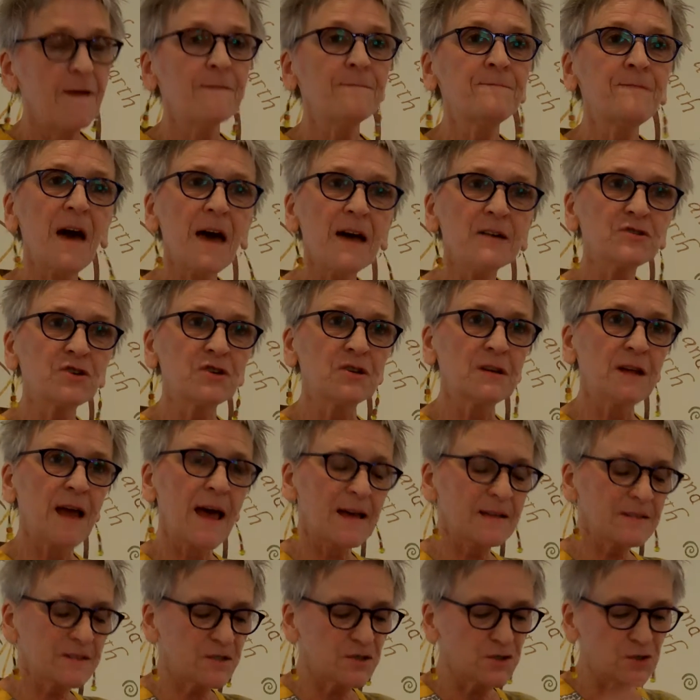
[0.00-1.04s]
Fashion
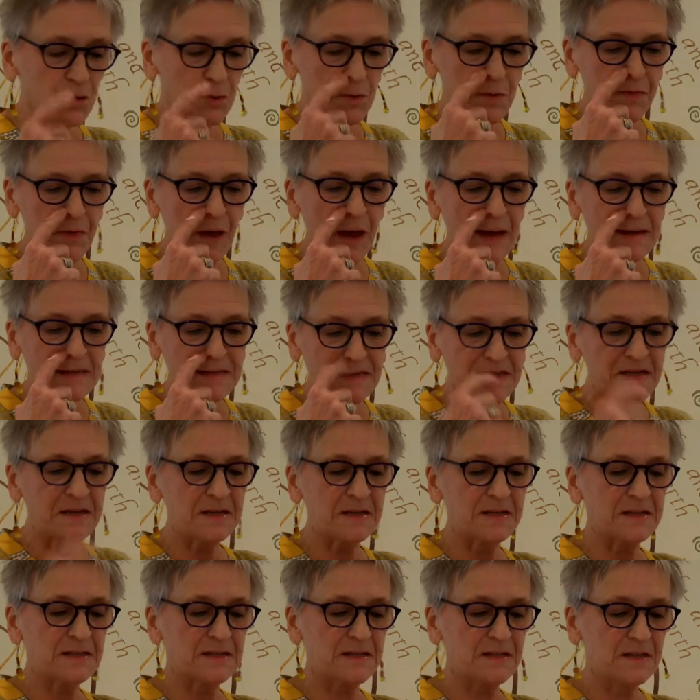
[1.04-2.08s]
has to do with
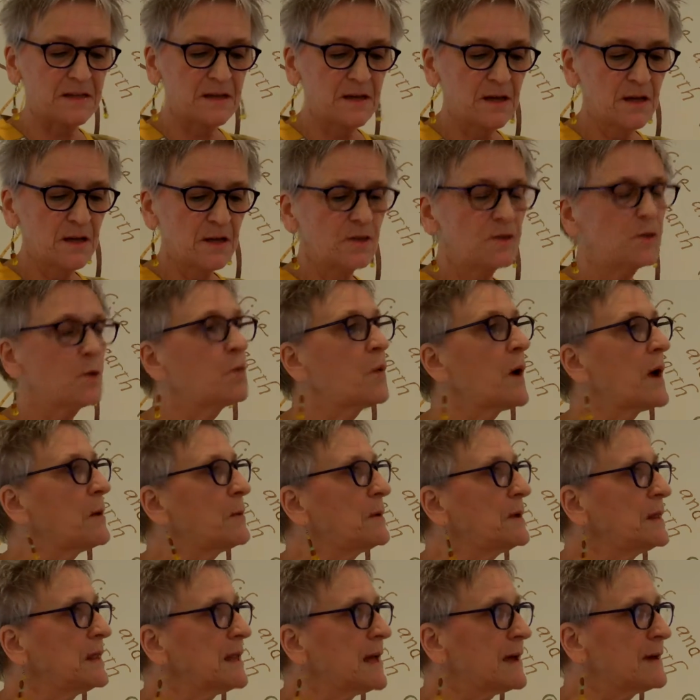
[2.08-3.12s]
ideas, the way
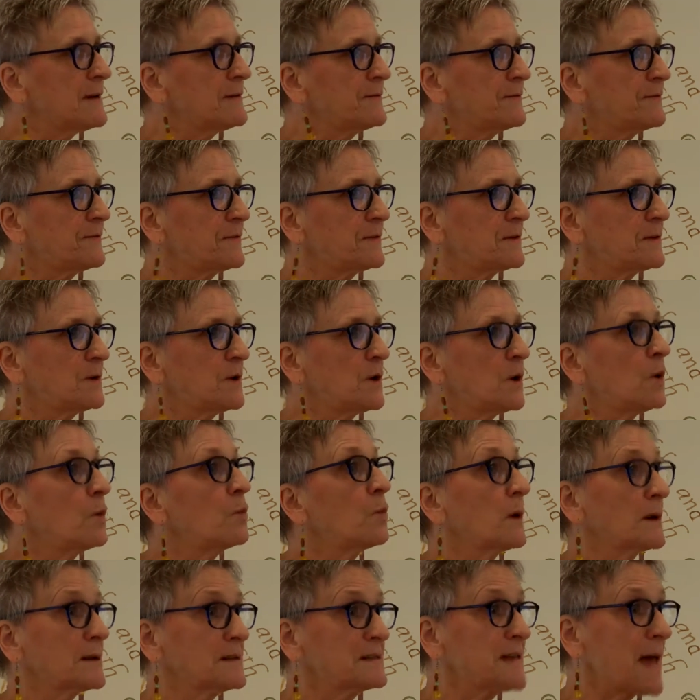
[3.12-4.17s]
we live,
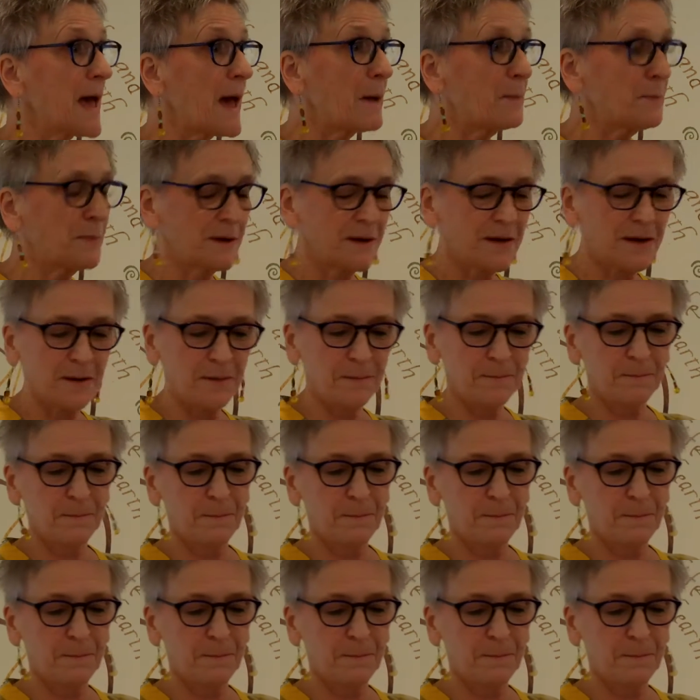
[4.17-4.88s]
what is happening.